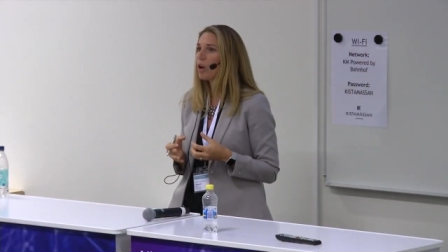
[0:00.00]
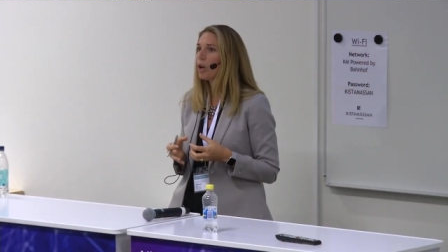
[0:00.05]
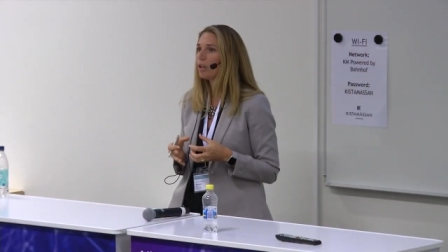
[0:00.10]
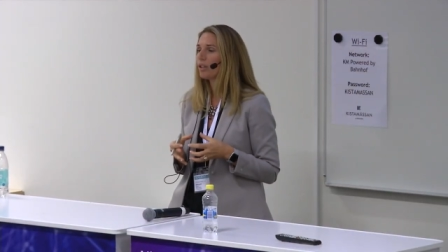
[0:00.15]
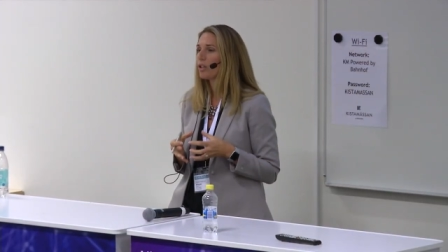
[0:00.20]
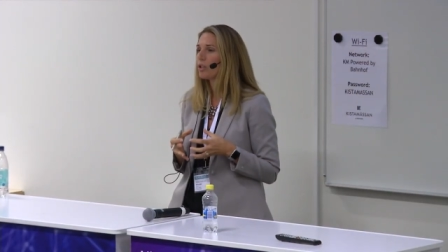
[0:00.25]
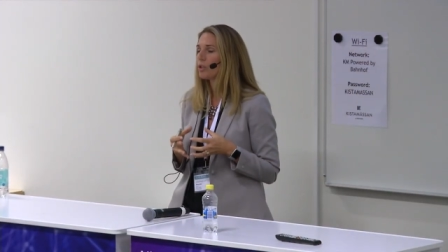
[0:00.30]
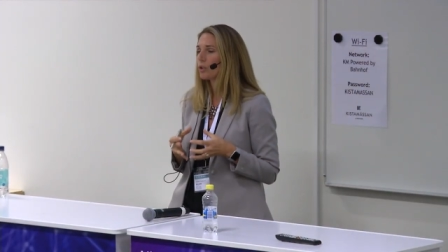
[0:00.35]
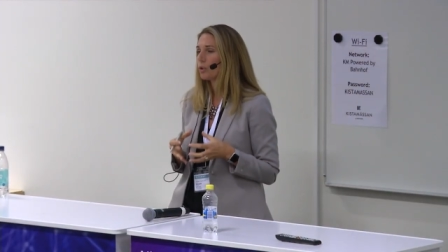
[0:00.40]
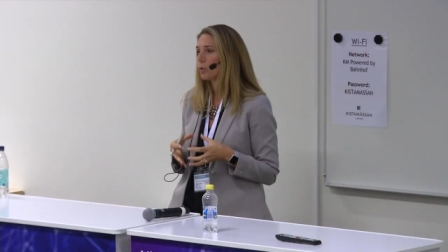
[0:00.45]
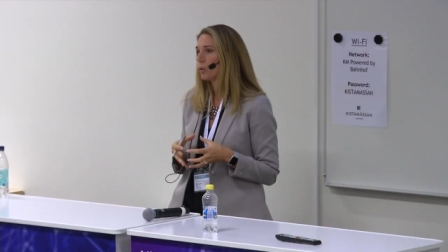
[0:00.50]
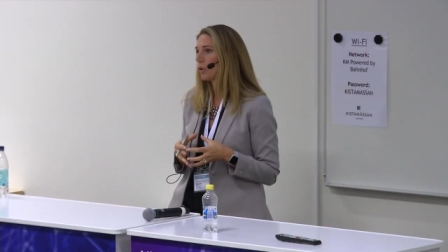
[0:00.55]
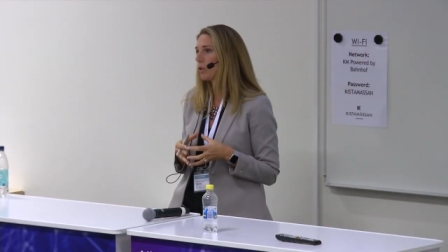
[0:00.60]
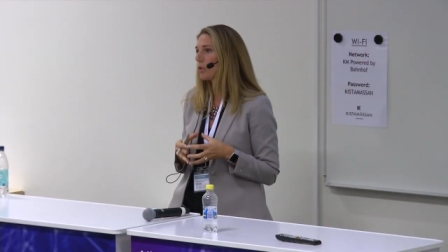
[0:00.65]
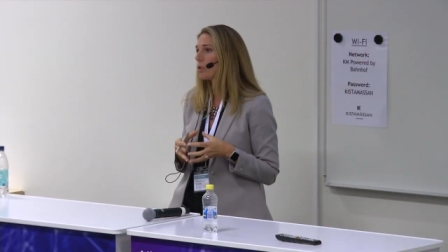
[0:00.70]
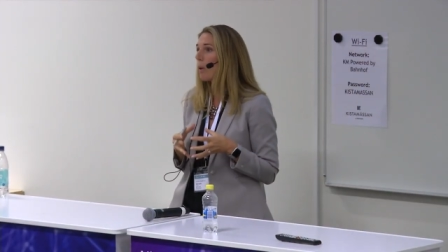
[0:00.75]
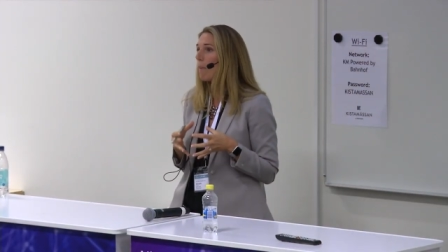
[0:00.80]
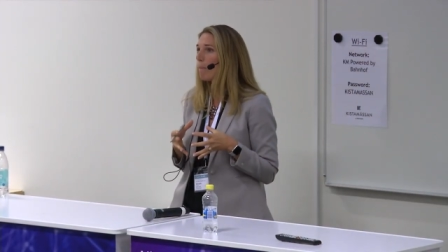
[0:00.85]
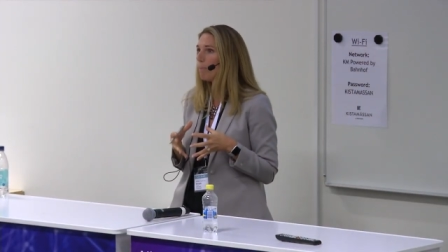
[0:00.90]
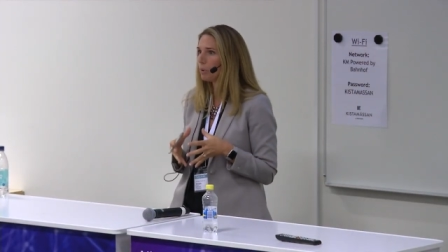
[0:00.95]
called a
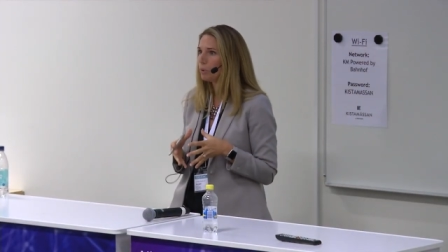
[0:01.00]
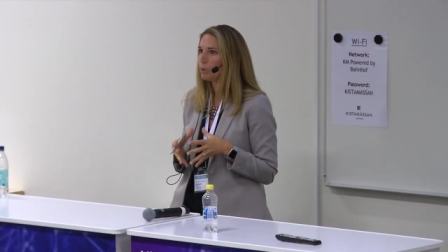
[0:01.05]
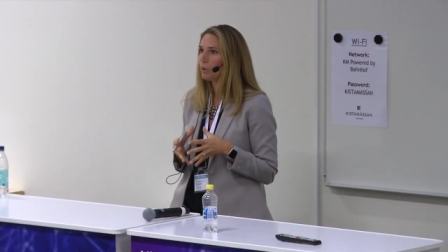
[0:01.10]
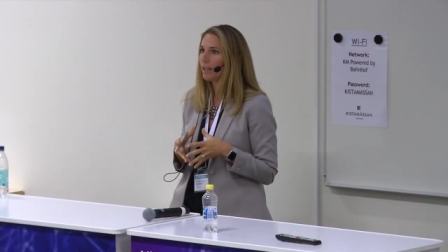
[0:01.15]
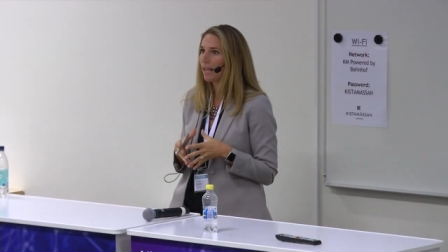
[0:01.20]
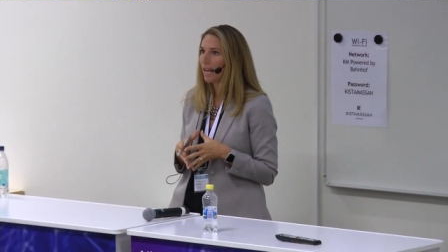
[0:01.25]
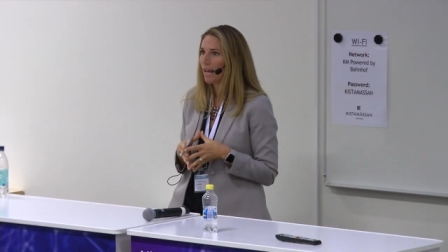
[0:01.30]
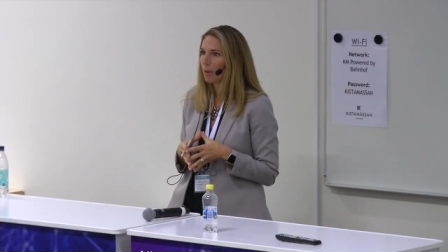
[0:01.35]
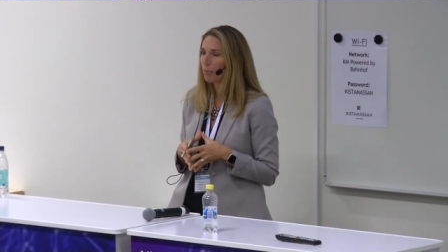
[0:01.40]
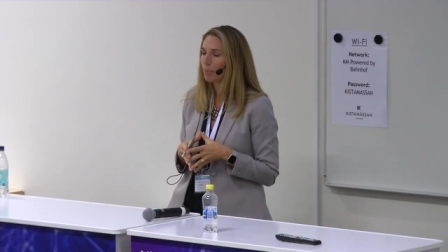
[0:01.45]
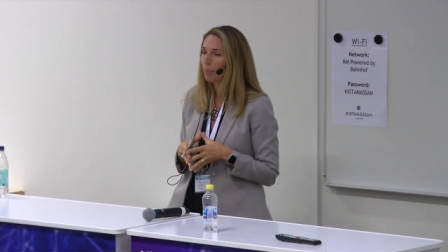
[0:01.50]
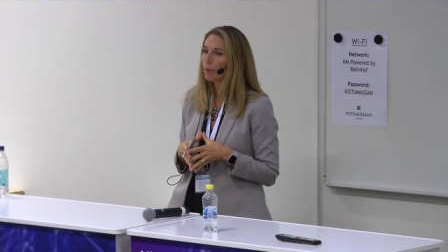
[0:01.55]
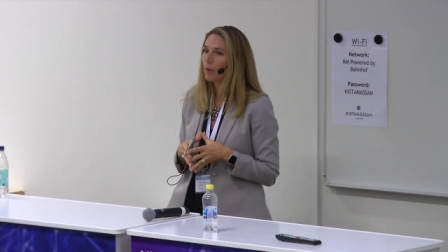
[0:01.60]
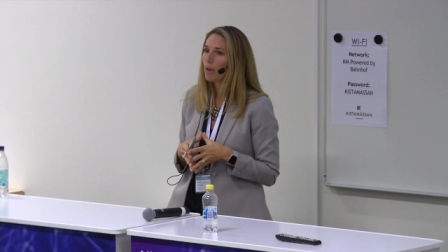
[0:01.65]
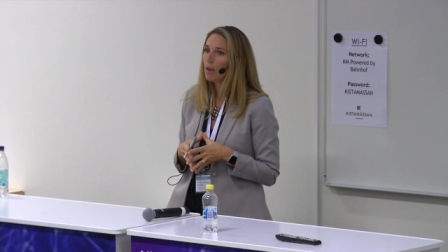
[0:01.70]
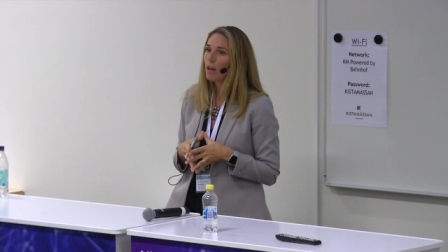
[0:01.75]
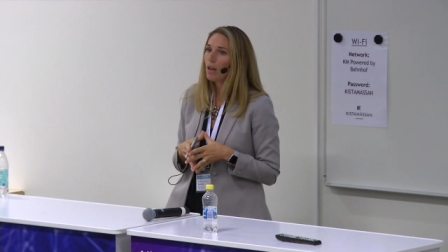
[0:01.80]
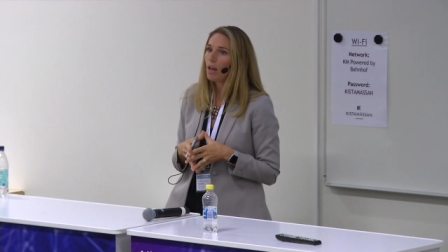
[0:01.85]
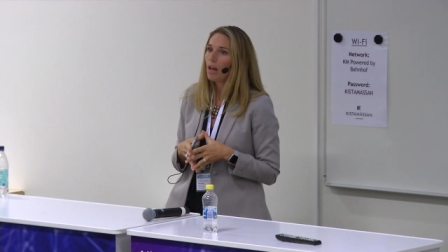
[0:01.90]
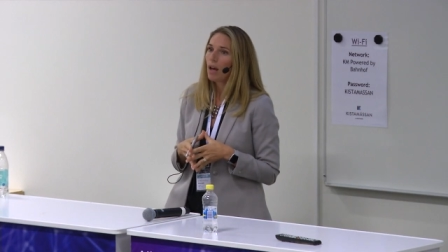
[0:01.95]
Storials Bootcamp.
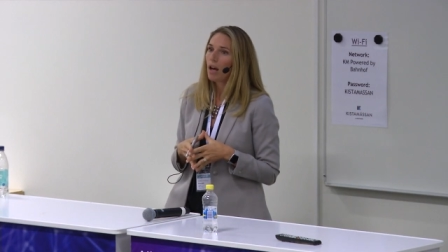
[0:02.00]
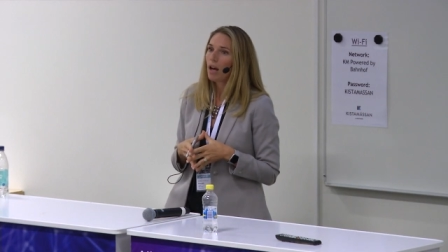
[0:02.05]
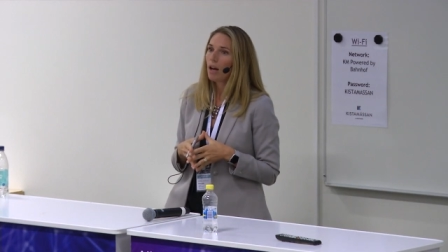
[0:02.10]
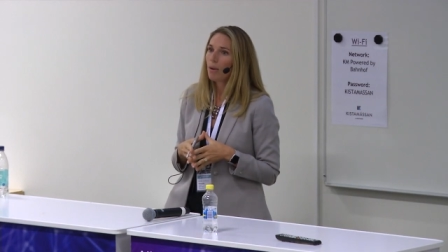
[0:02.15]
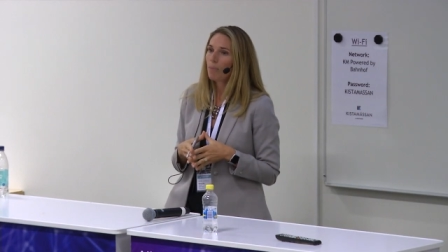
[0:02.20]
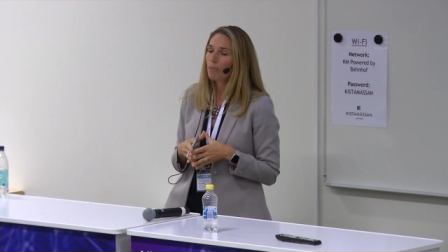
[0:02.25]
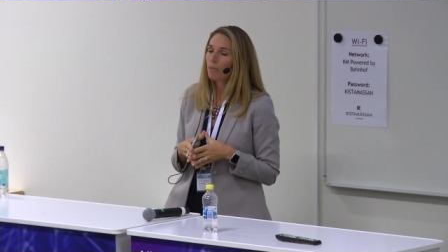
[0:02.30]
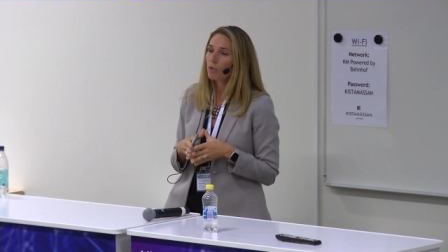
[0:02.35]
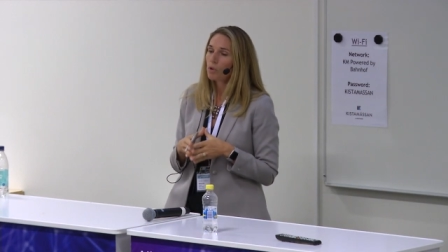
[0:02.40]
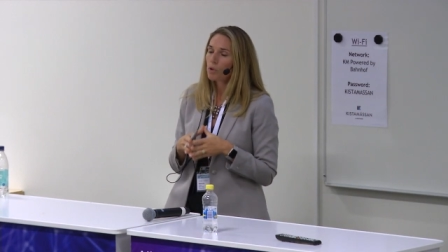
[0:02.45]
Um,